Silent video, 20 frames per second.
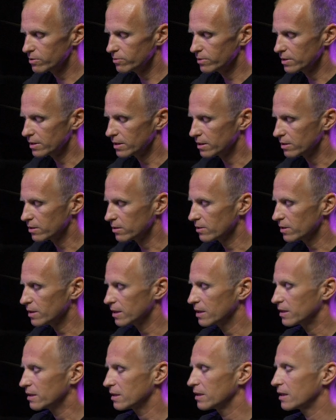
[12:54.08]
doing a talk
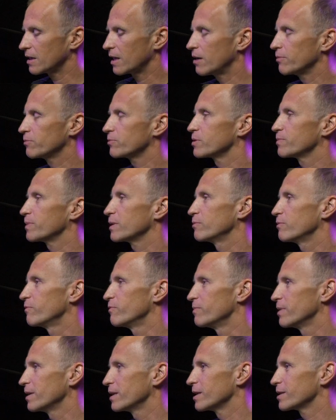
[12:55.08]
like how to speak
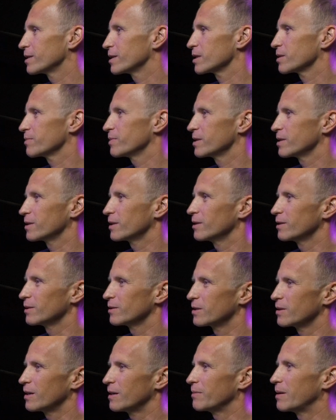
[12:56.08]
with managers, basically.
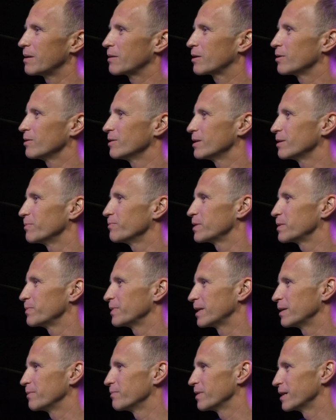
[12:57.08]
I call it
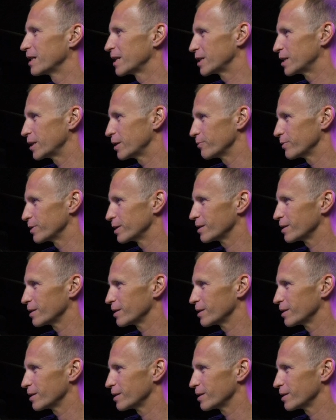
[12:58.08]
speaking managerish.